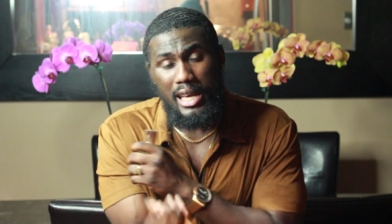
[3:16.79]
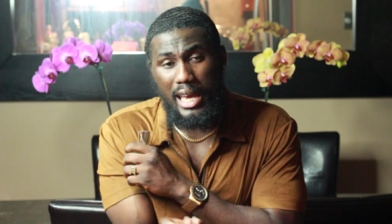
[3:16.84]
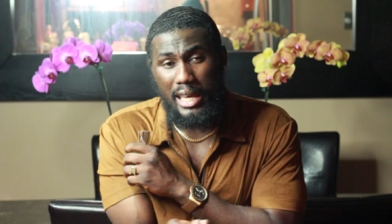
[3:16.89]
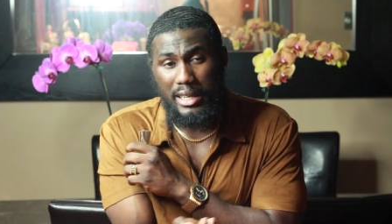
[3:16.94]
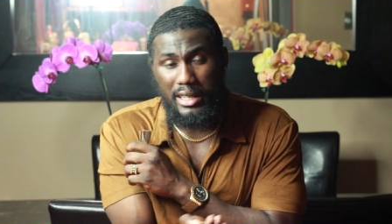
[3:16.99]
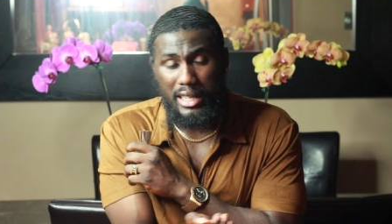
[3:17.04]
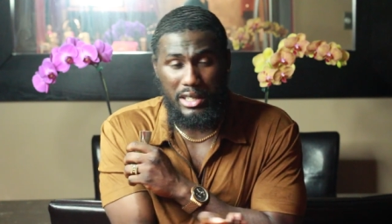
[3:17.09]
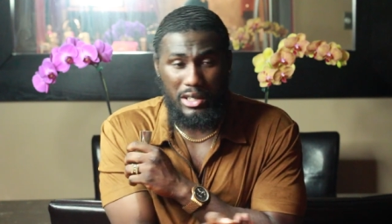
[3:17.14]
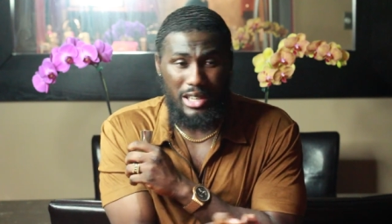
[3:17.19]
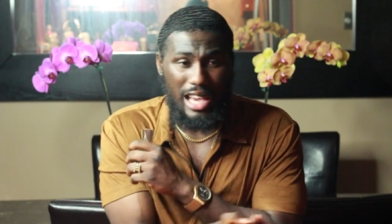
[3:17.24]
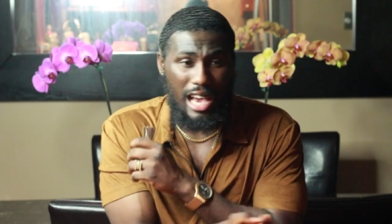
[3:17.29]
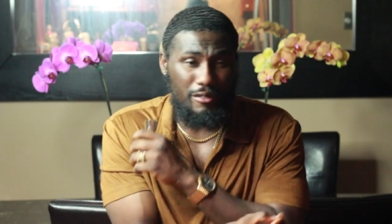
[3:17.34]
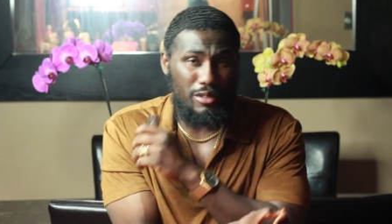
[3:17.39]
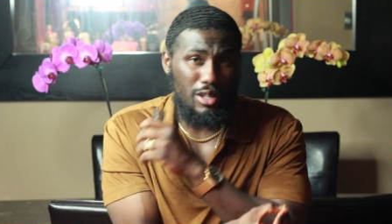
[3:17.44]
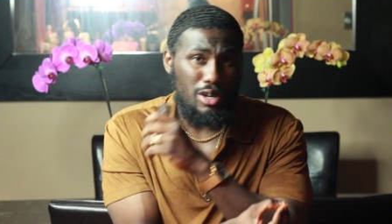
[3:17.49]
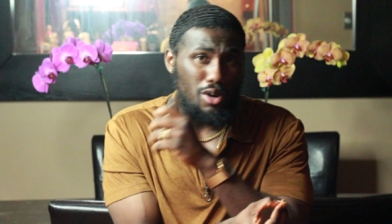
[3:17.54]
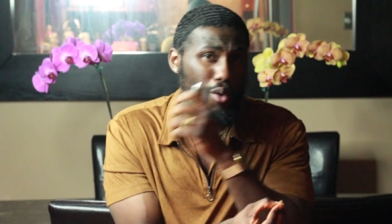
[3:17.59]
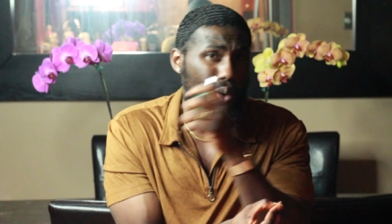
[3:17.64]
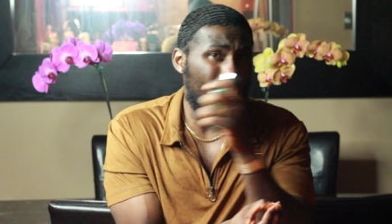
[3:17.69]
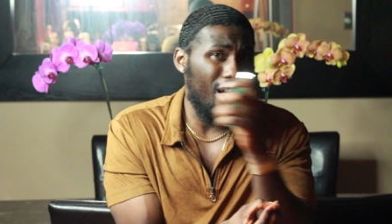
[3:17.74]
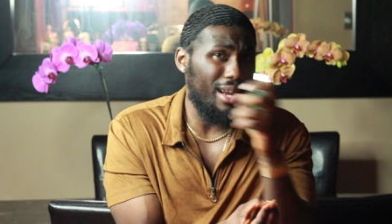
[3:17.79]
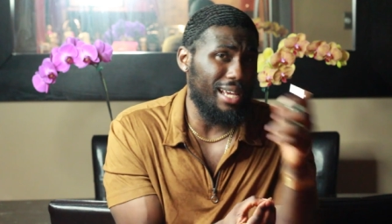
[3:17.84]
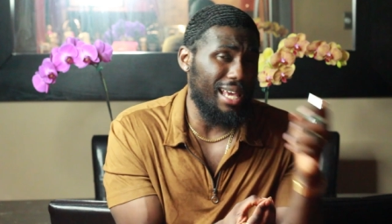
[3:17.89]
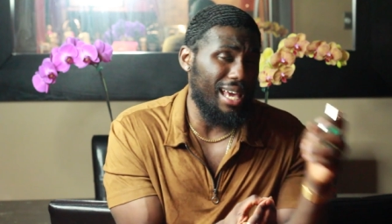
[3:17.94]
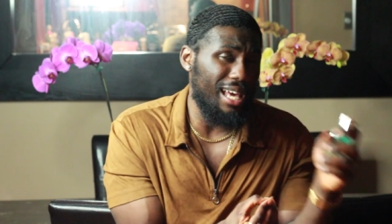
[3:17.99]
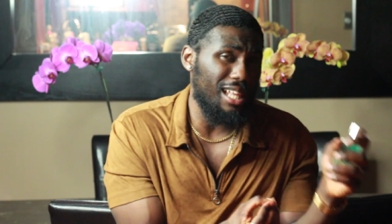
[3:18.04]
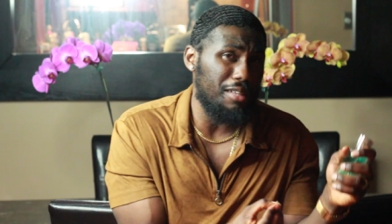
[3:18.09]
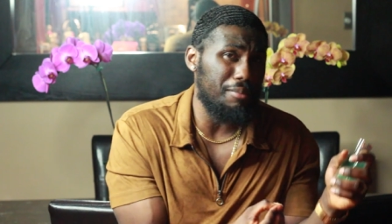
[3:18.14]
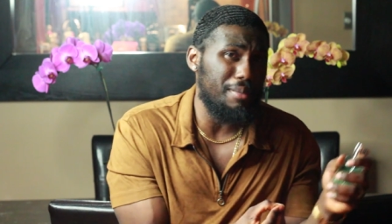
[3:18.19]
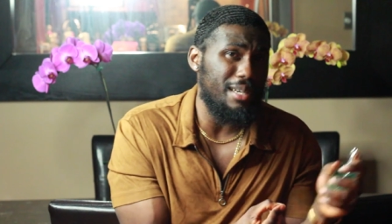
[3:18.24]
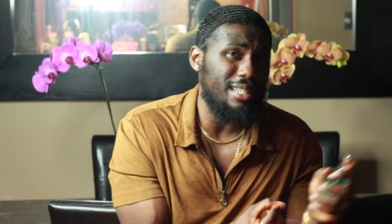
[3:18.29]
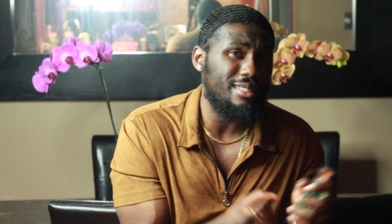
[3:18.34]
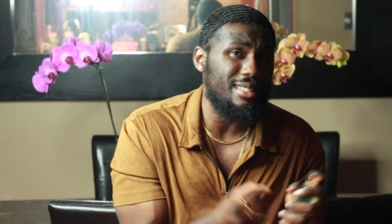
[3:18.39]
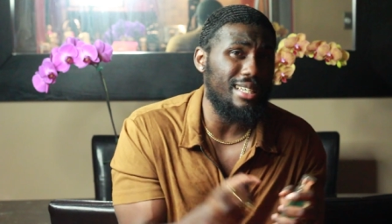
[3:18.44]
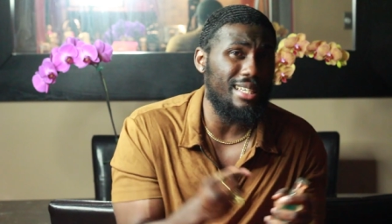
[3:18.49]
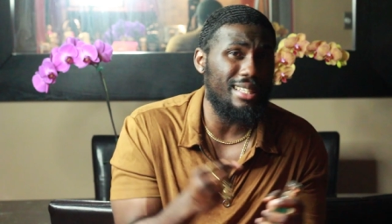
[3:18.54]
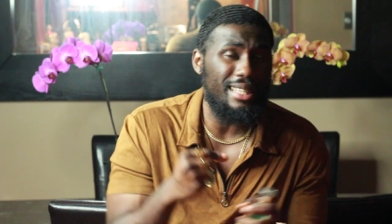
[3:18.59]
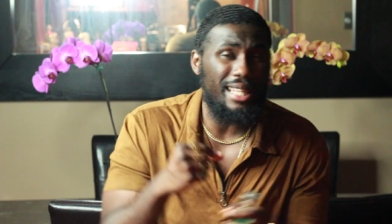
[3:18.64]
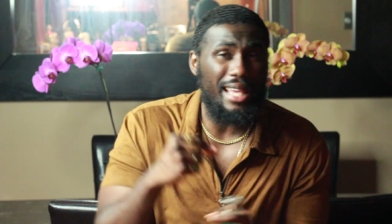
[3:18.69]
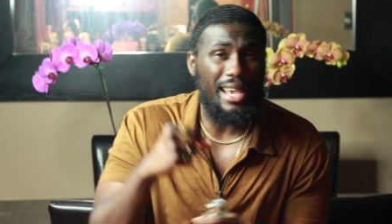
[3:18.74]
and then you have the aquatic elements
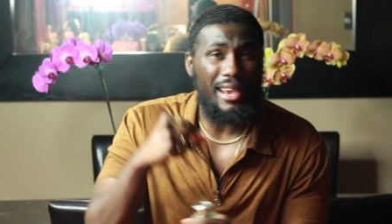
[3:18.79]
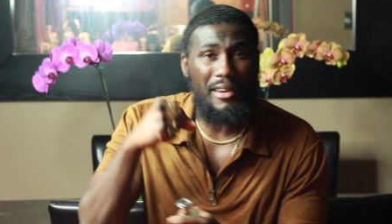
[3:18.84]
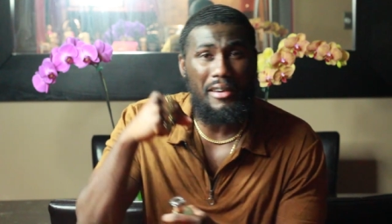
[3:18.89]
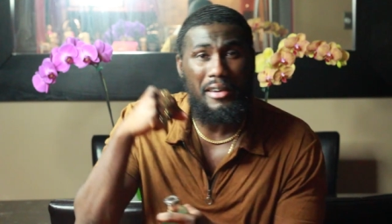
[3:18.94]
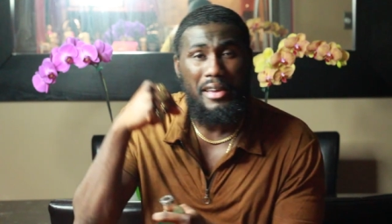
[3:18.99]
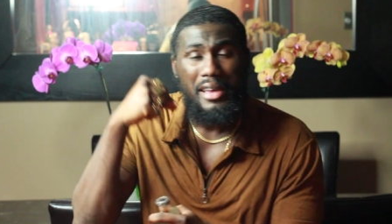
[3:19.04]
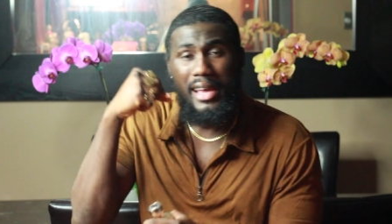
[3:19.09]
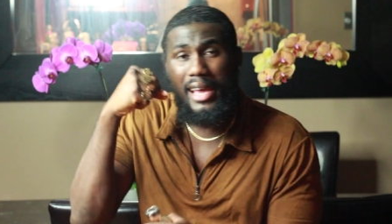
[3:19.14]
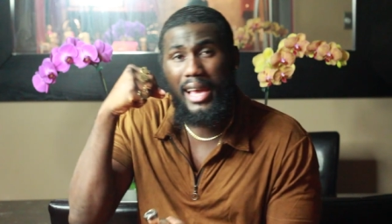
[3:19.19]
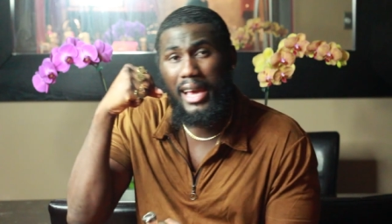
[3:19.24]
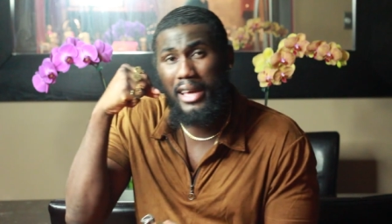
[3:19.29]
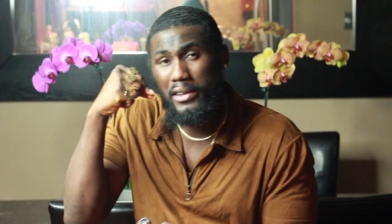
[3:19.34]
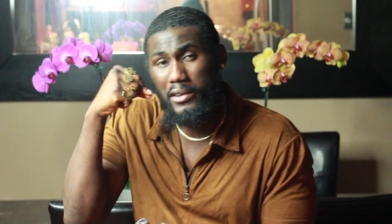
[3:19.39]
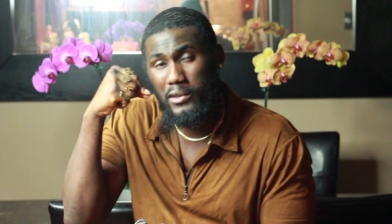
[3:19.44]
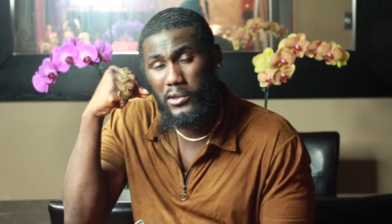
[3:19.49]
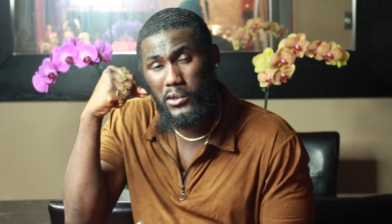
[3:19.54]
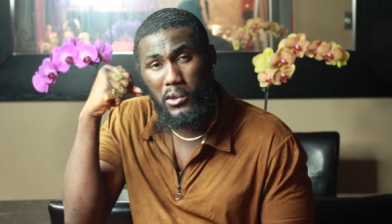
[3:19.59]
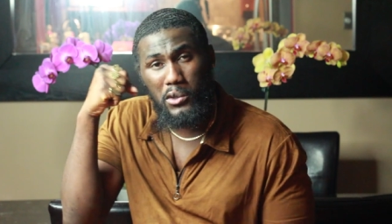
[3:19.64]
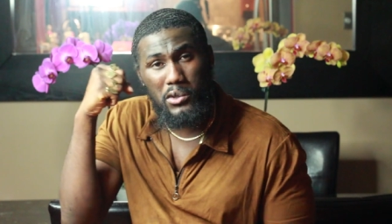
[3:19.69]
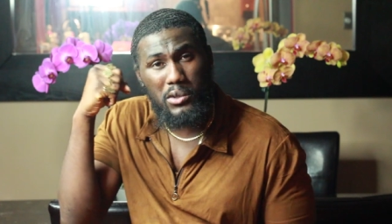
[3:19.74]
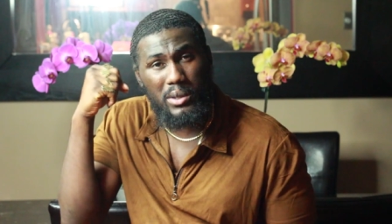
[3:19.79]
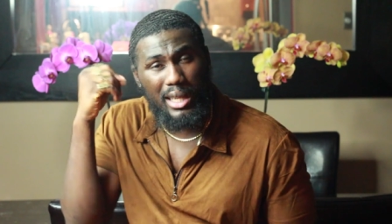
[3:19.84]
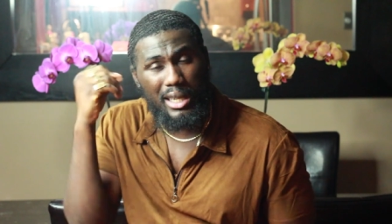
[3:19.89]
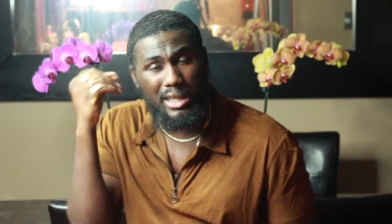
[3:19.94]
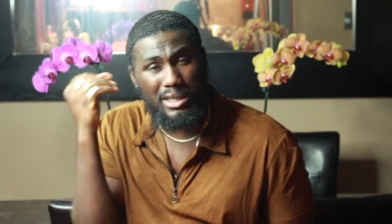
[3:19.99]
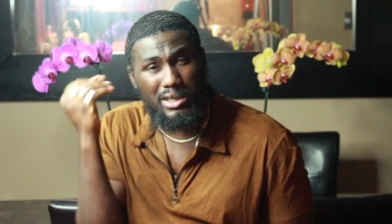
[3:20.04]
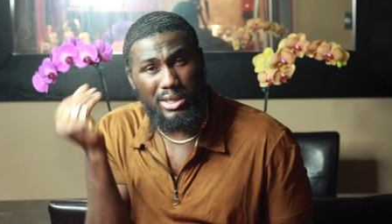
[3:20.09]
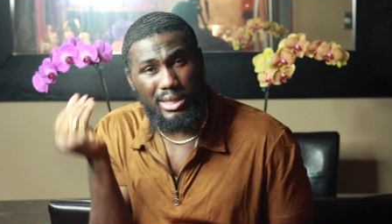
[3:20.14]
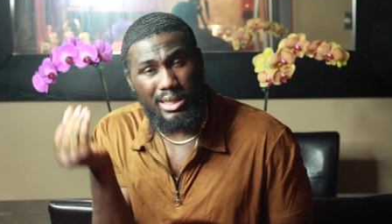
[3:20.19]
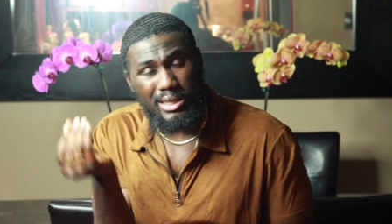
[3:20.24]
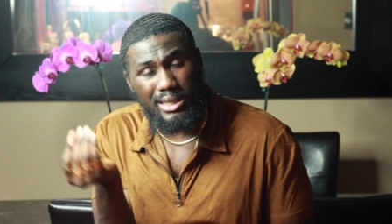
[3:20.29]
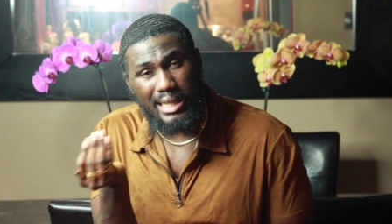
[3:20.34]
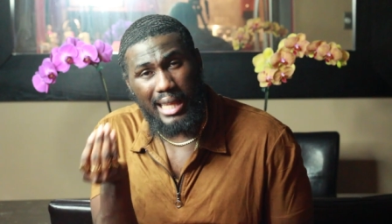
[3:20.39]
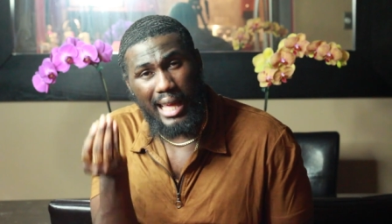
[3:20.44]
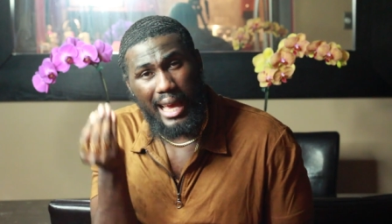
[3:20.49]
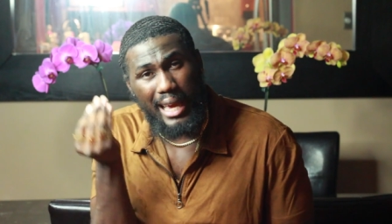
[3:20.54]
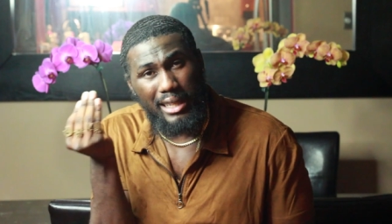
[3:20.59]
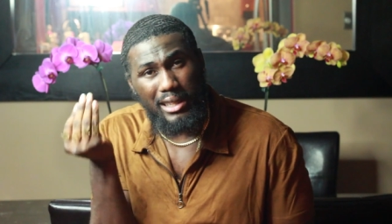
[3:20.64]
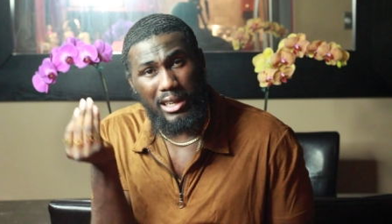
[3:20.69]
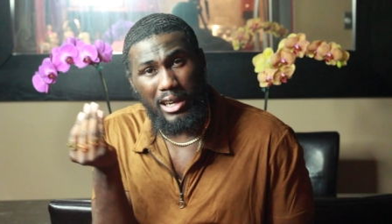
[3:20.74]
in there and there's also like a
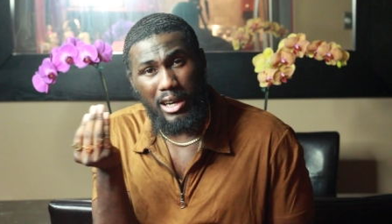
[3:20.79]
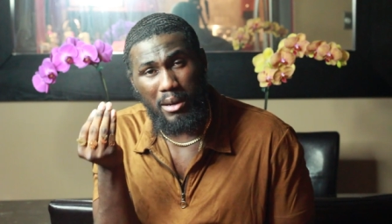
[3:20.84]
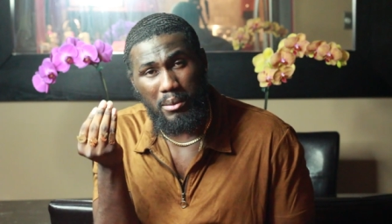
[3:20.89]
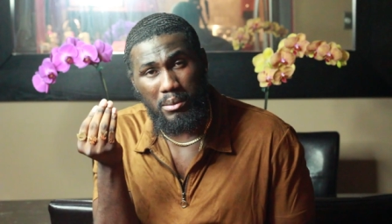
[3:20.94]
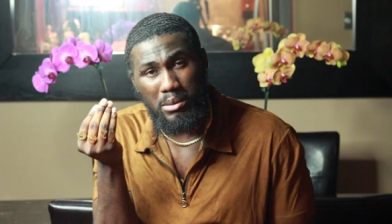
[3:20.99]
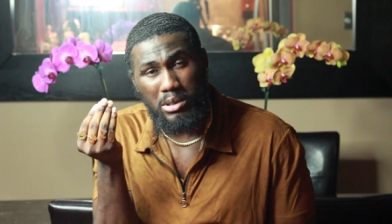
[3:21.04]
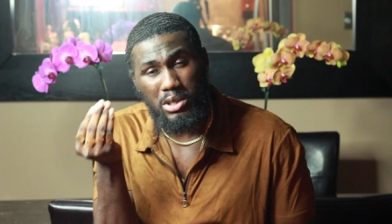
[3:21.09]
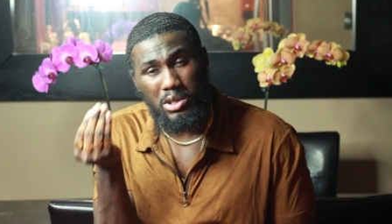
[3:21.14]
slight um,